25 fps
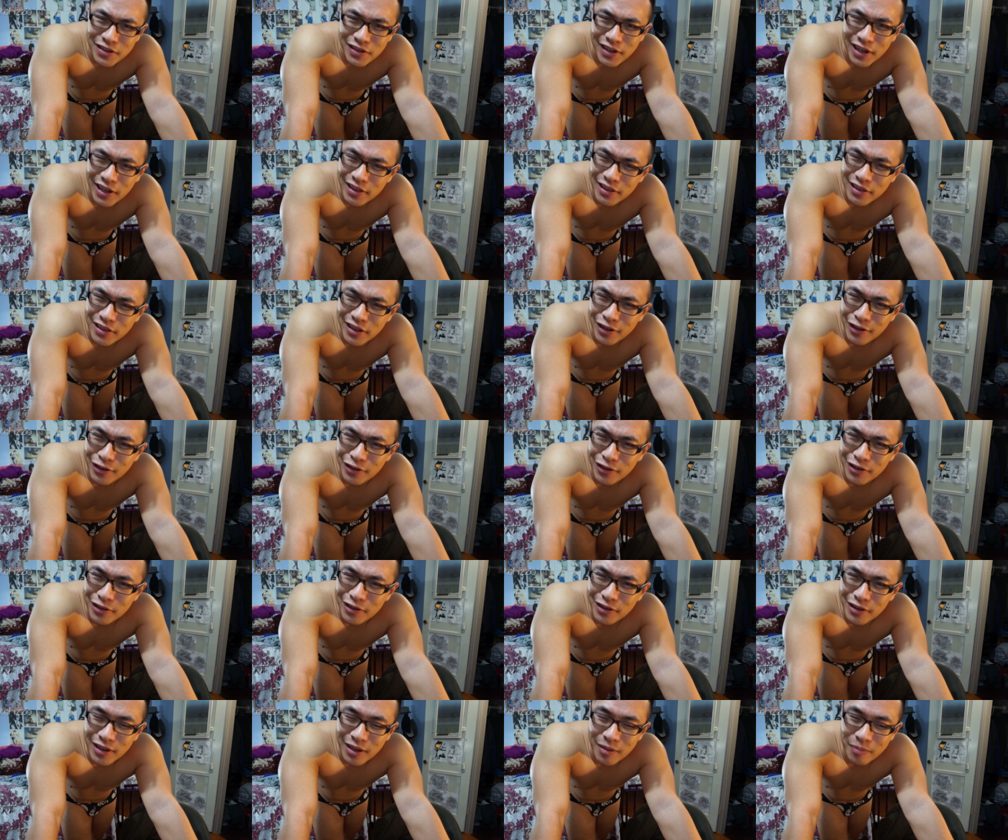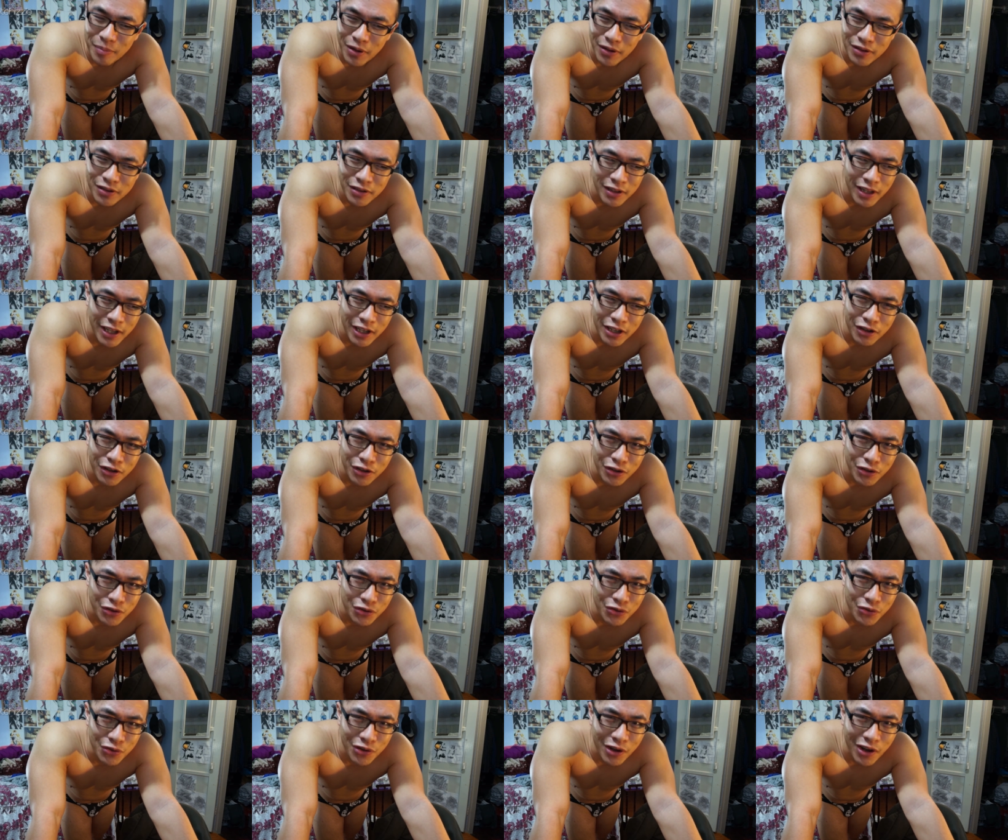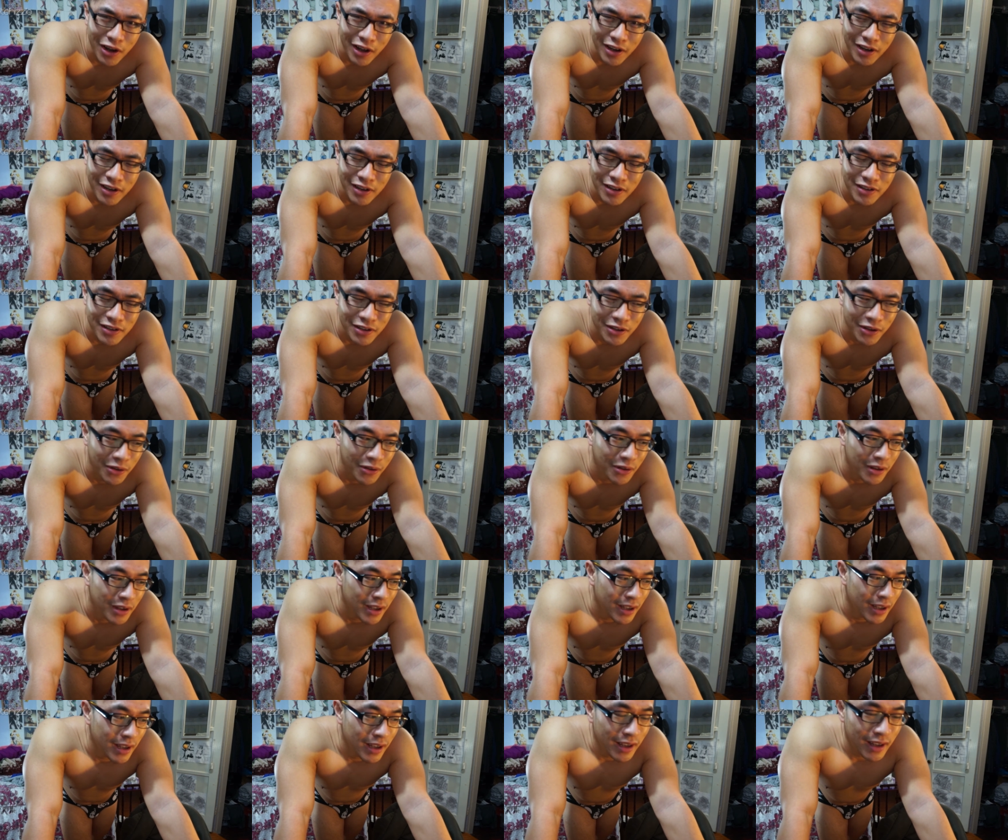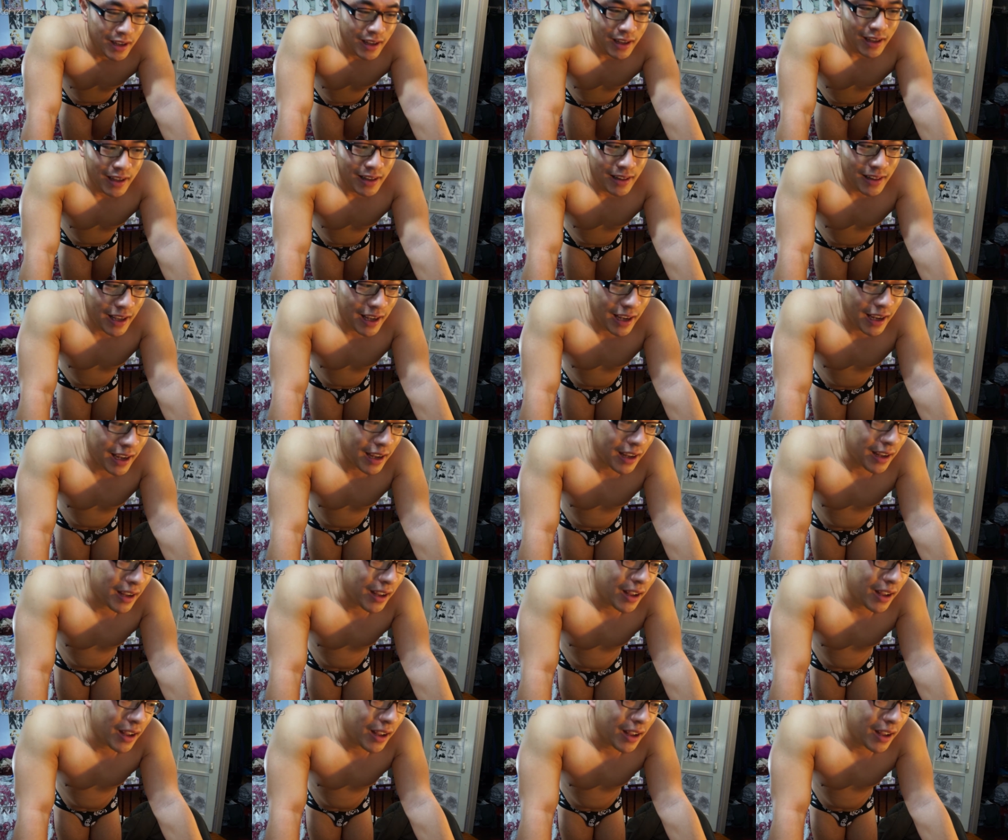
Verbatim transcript: are like thinner compared to like your usual cotton, so they